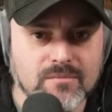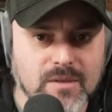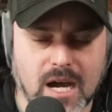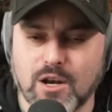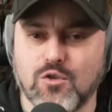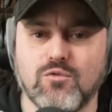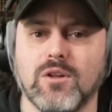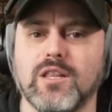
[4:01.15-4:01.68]
I
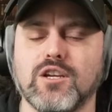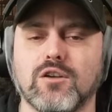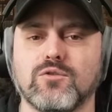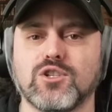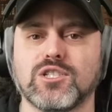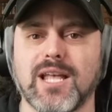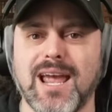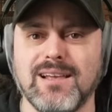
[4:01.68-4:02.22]
don't really
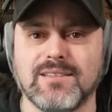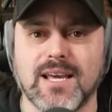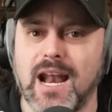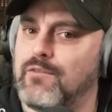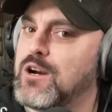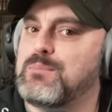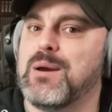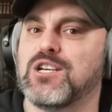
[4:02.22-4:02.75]
understand it.
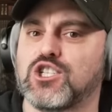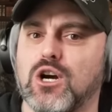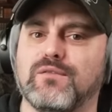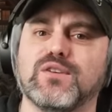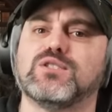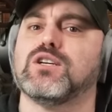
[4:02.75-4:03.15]
Eric Bischoff is